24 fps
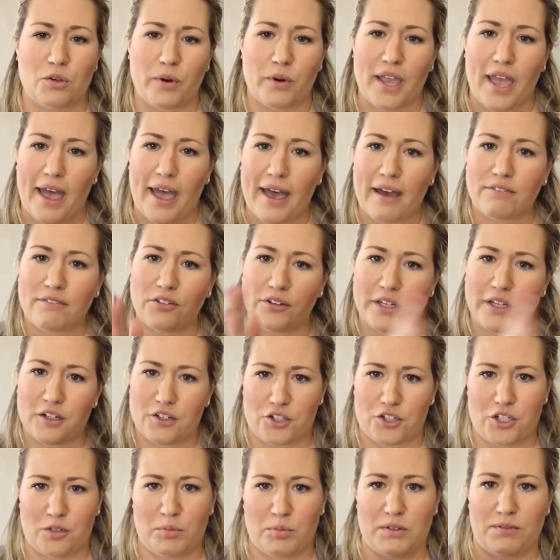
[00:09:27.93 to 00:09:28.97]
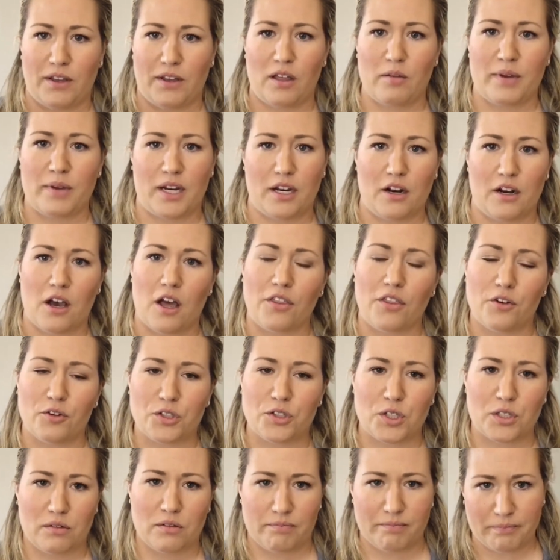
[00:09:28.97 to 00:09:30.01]
So we have leadership development in all
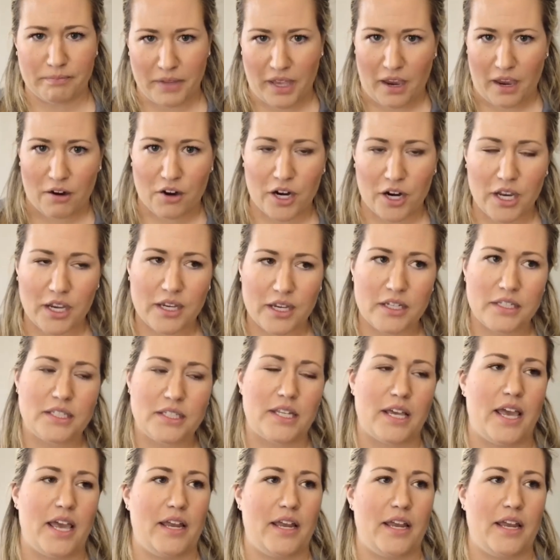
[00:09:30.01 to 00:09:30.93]
those areas.